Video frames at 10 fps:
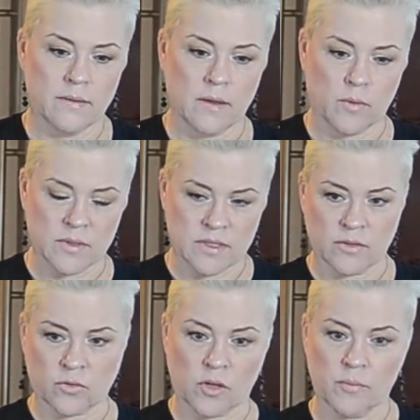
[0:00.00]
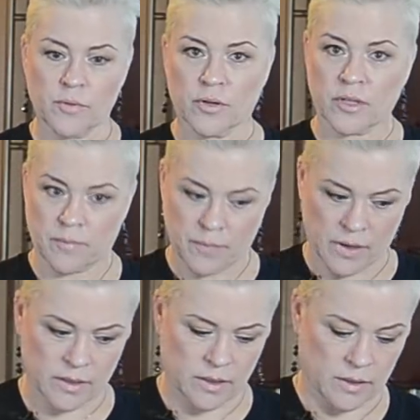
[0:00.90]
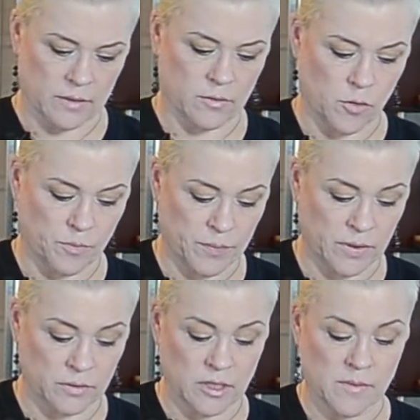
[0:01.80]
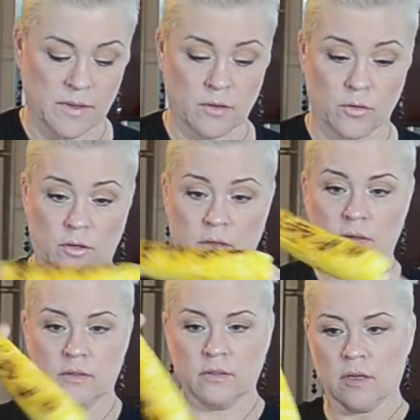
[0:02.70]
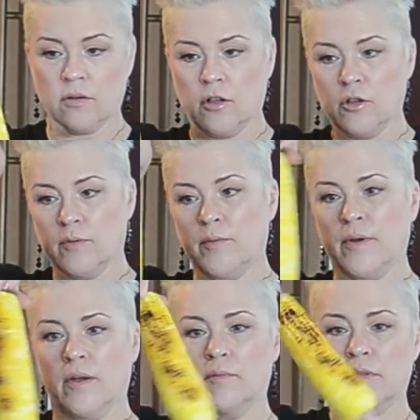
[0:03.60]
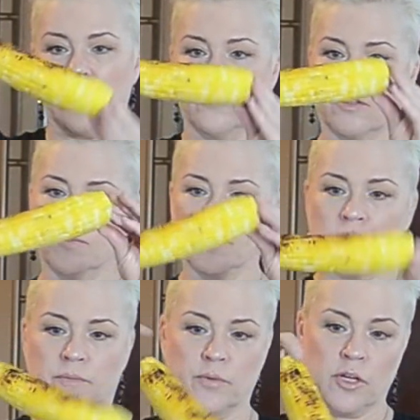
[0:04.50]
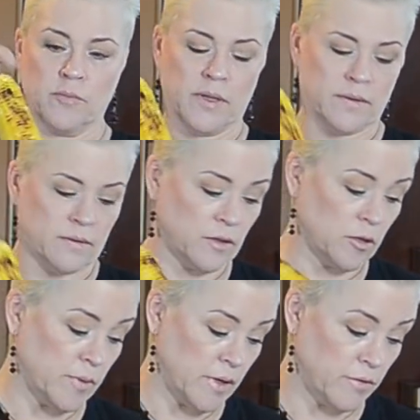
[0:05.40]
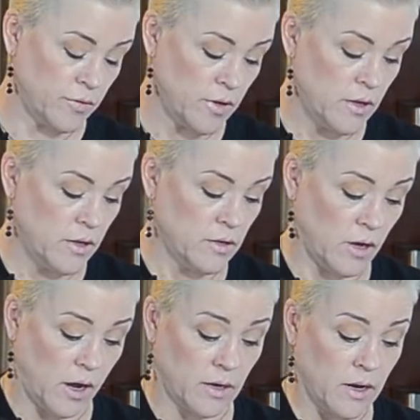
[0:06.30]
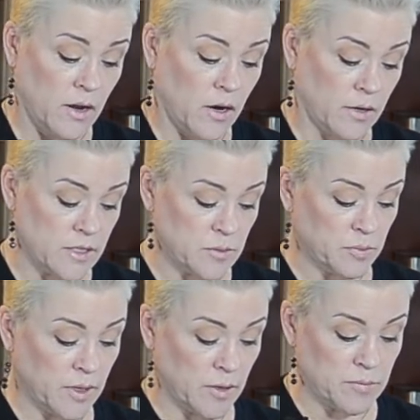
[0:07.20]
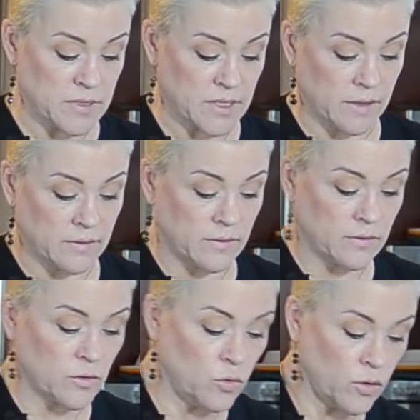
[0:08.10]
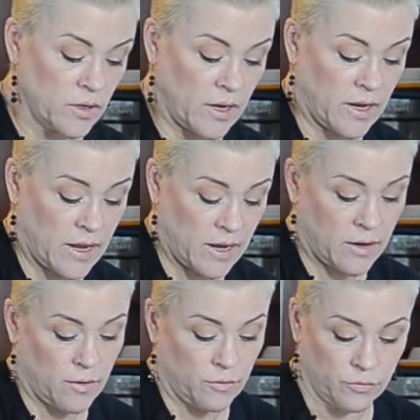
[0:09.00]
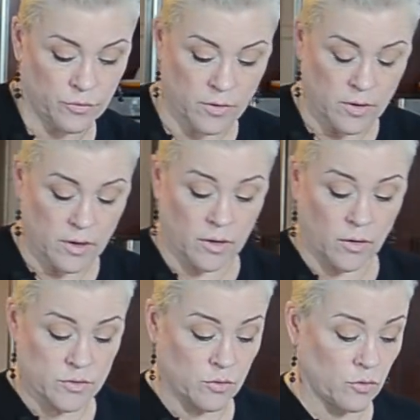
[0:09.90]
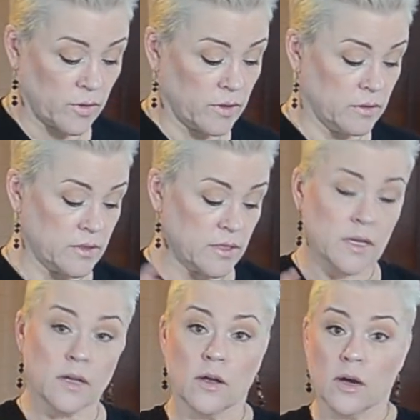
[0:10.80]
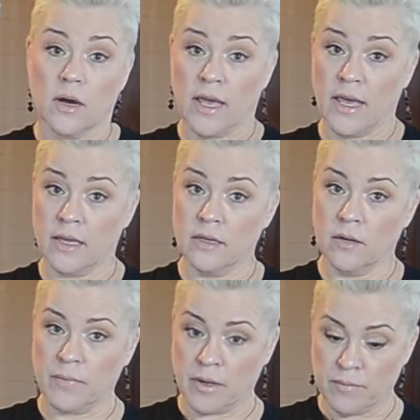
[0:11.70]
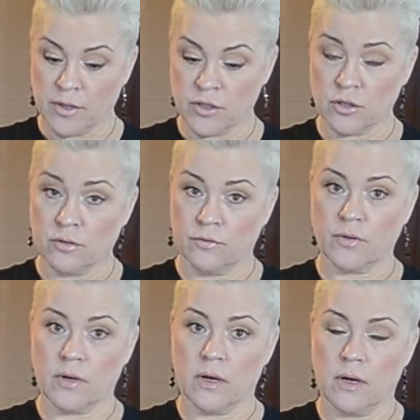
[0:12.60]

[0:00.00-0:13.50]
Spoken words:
and then once the husk was all burned, I peeled them, and they look not all the way brown, but they have a little bit of burny bits and a little bit of not. On this plate, besides this corn, I also grilled a big bunch of